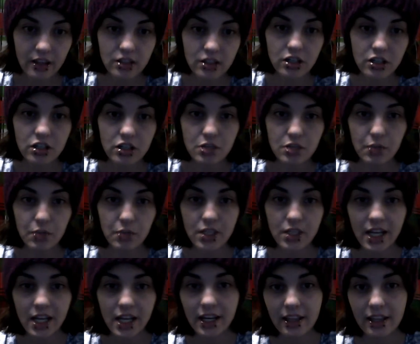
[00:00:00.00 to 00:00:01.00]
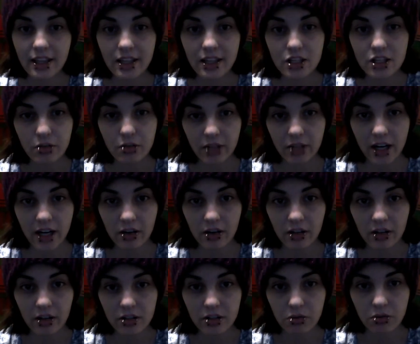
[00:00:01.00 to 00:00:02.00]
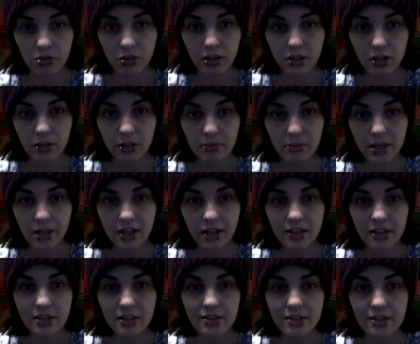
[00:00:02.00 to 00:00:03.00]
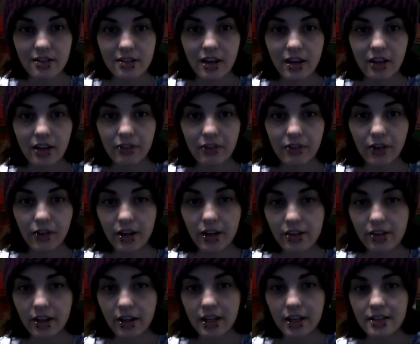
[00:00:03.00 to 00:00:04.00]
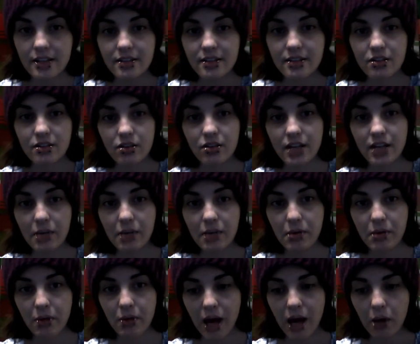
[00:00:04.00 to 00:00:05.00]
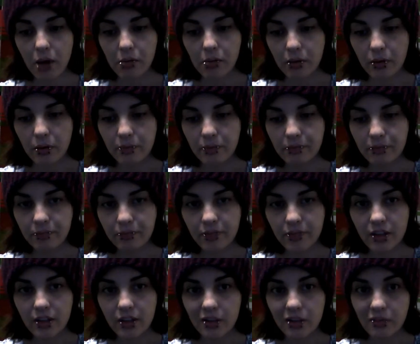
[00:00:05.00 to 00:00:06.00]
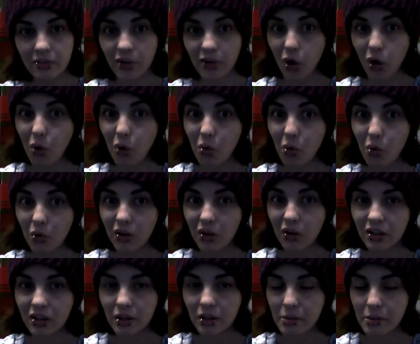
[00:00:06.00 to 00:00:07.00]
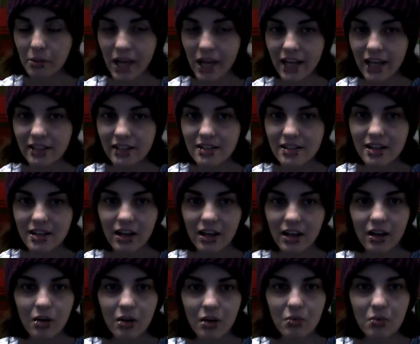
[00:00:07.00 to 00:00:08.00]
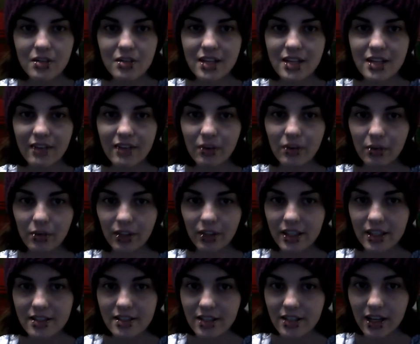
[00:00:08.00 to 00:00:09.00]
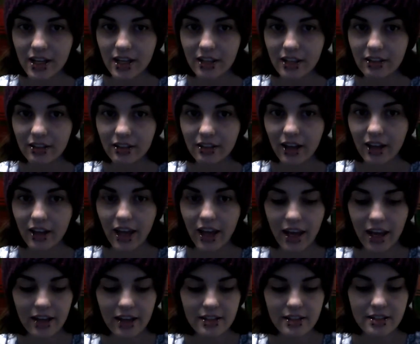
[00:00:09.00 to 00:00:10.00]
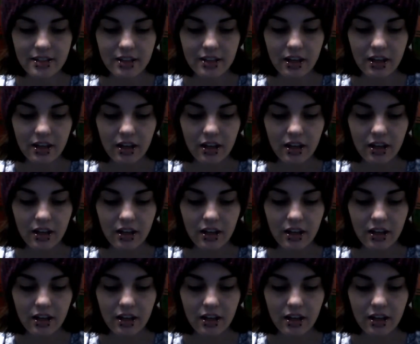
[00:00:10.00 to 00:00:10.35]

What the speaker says: then she just pretended that she went out on tour, because the funny thing is her debut album for Hole, her band, wasn't even released yet. And